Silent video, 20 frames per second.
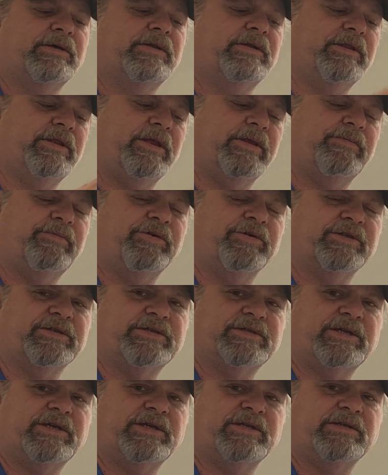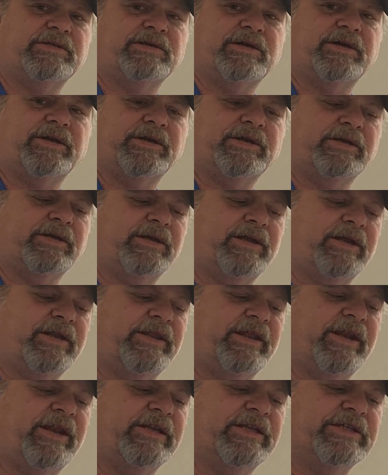then put the seeds on it, and
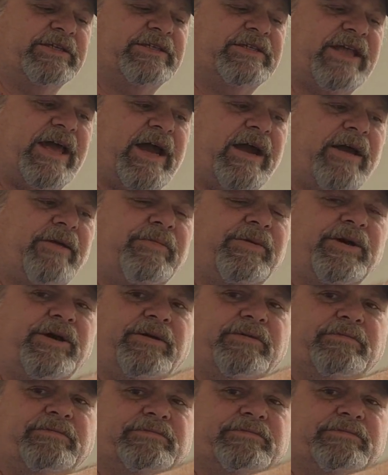then I just stack them up